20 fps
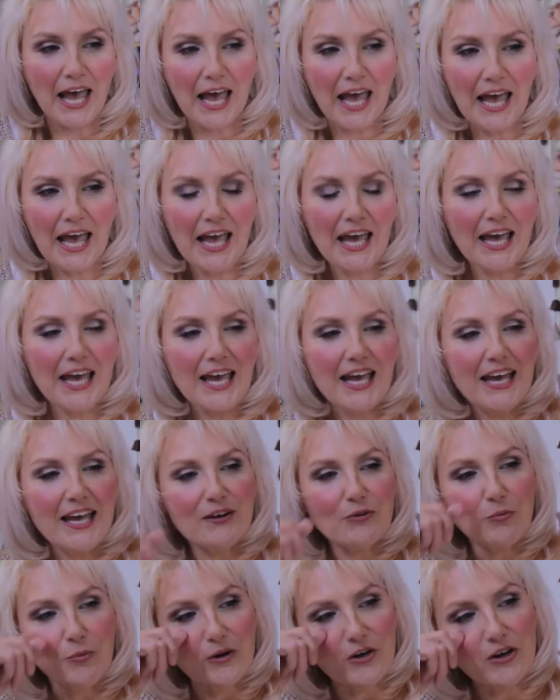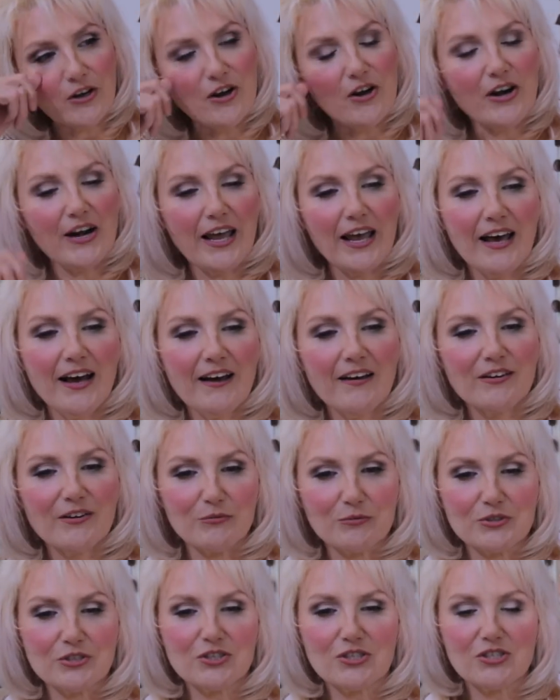And when I got out,
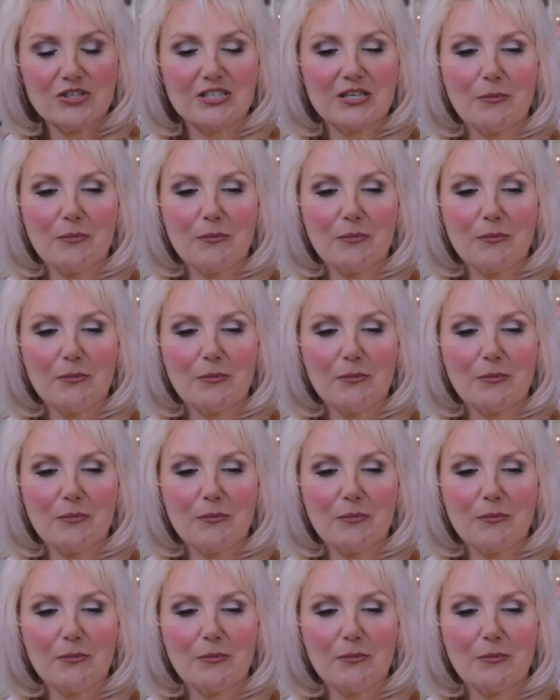it was just